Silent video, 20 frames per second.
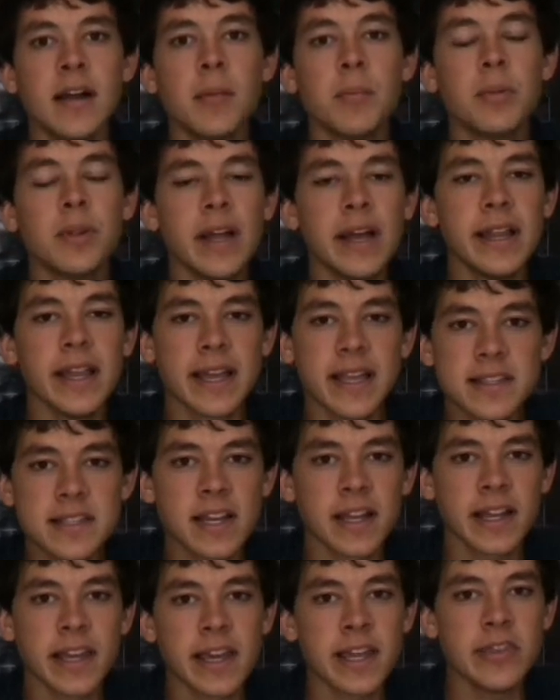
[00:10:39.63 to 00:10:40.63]
play like it's
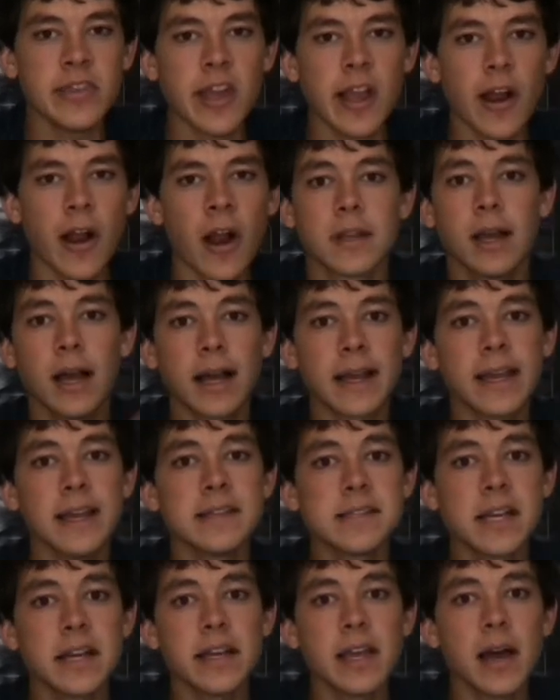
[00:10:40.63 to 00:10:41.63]
going to get there. I
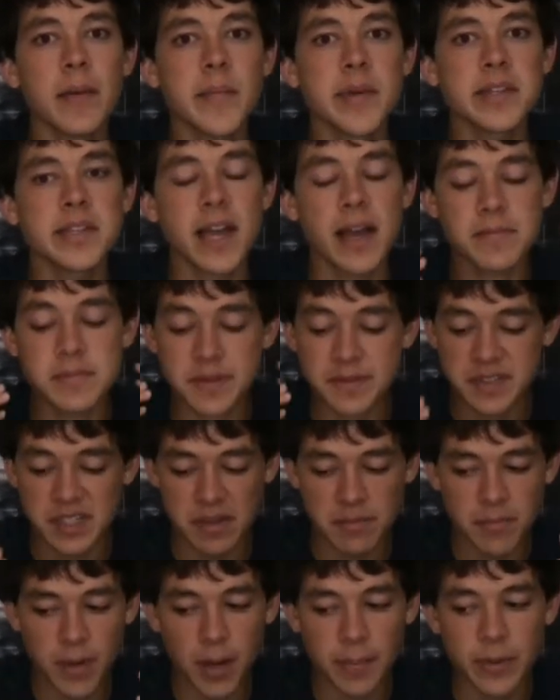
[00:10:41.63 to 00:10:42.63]
can't tell you how many times I've
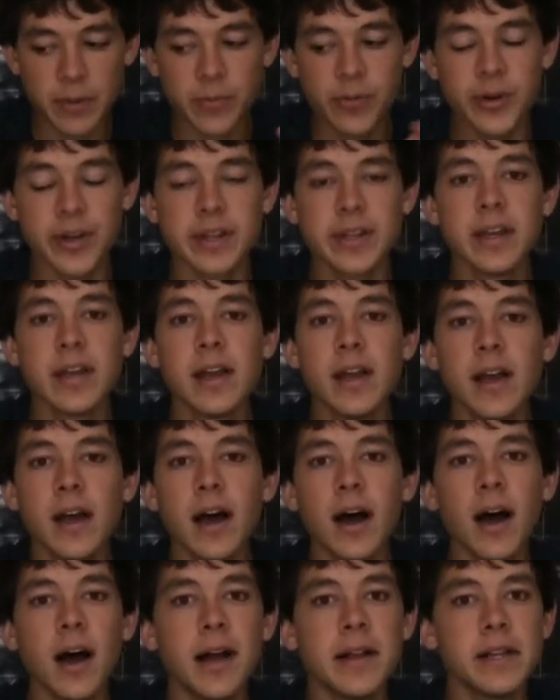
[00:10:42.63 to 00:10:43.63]
seen Bobby Wood
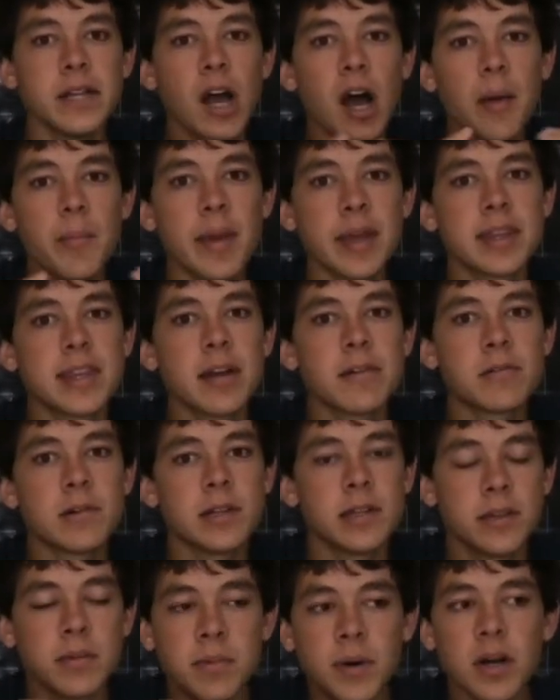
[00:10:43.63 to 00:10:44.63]
not make that
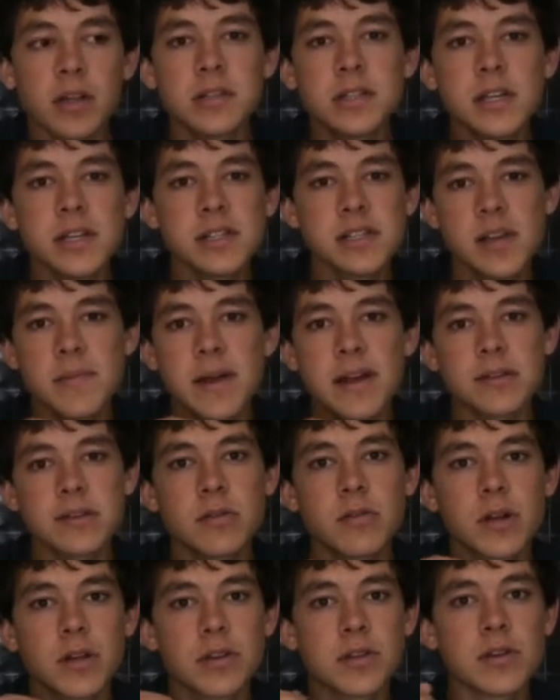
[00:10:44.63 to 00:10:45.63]
run. The ball does somehow
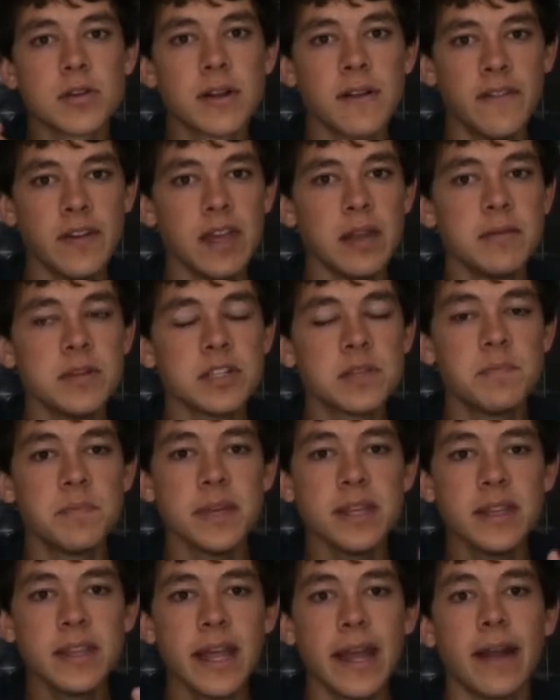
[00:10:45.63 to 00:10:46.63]
squirt through, and if he had just
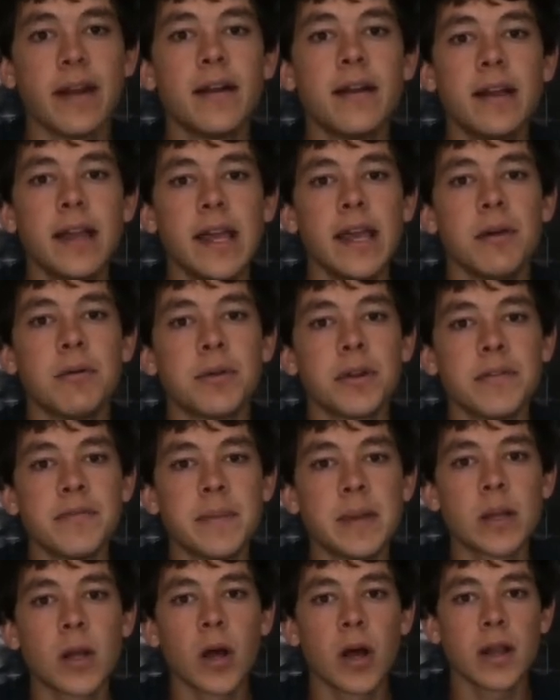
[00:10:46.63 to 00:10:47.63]
been there, it would have
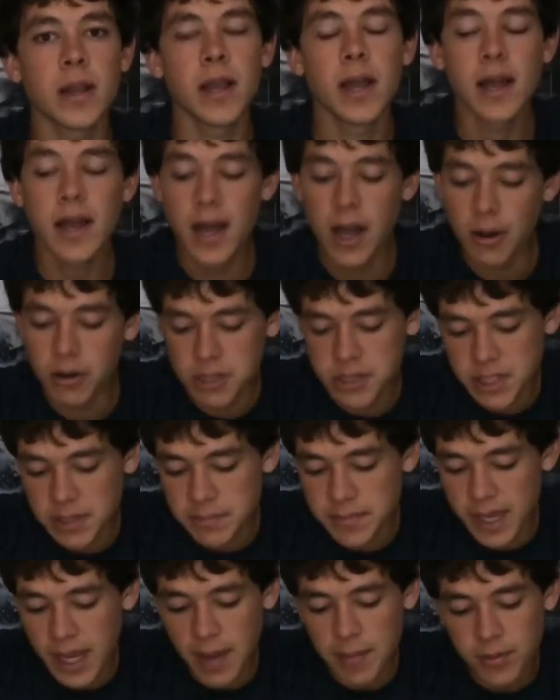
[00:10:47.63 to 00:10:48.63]
been on. I want to see
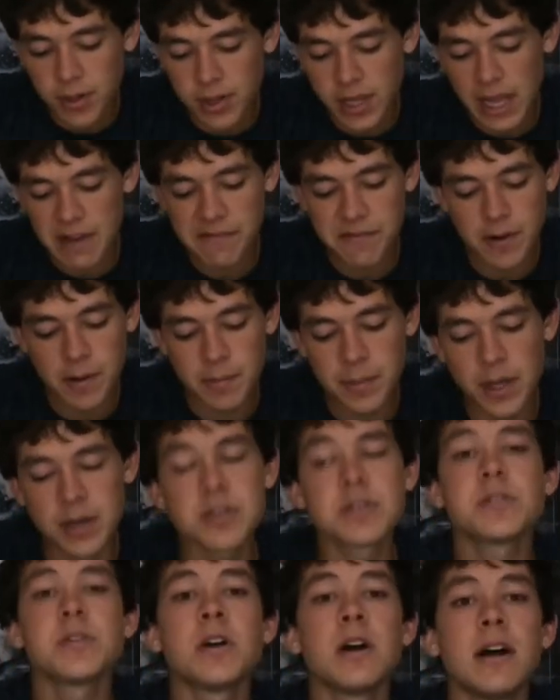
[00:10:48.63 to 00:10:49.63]
him gamble on that front
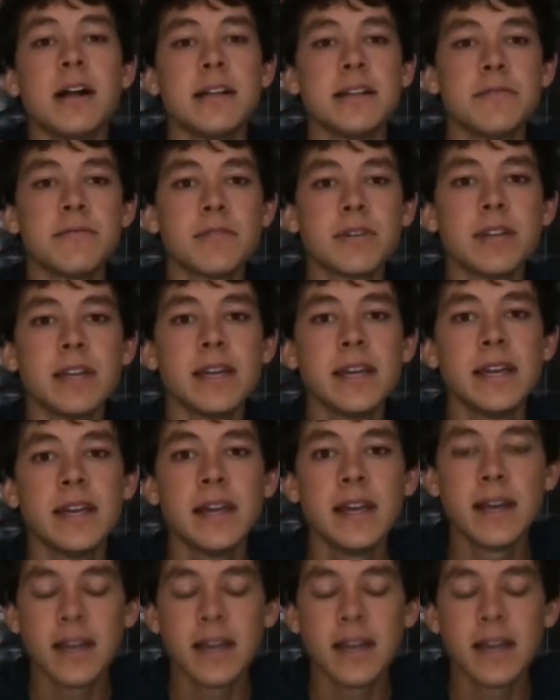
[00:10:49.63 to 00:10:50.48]
post run and really,